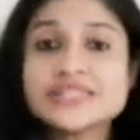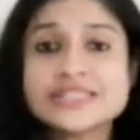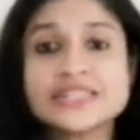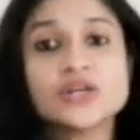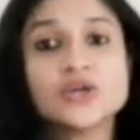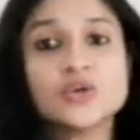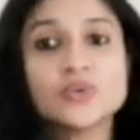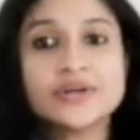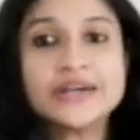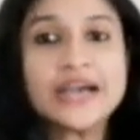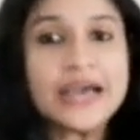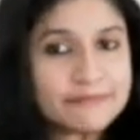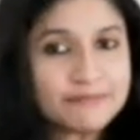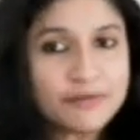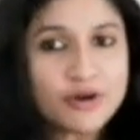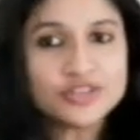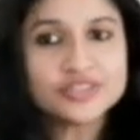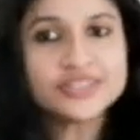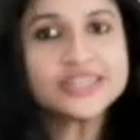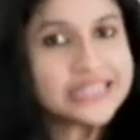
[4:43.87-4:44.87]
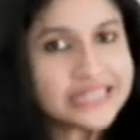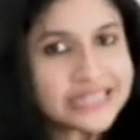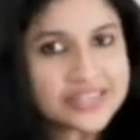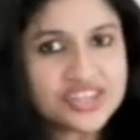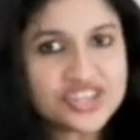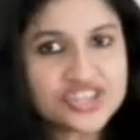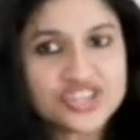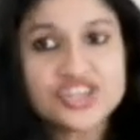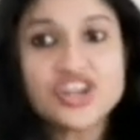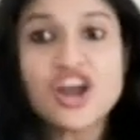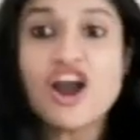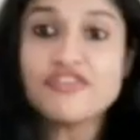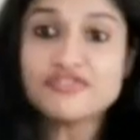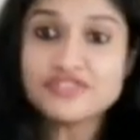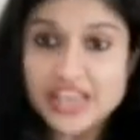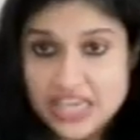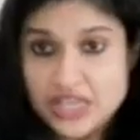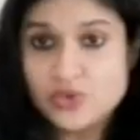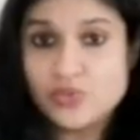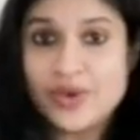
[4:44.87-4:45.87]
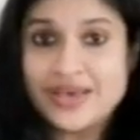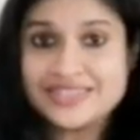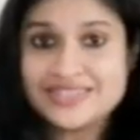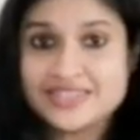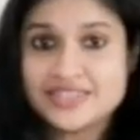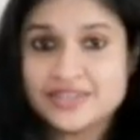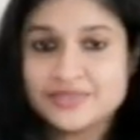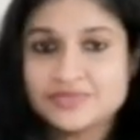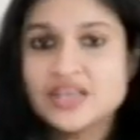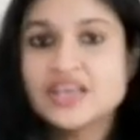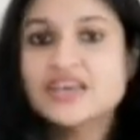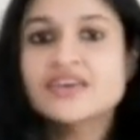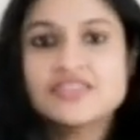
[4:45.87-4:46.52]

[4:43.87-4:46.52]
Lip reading: slower upon the discretion of the investor.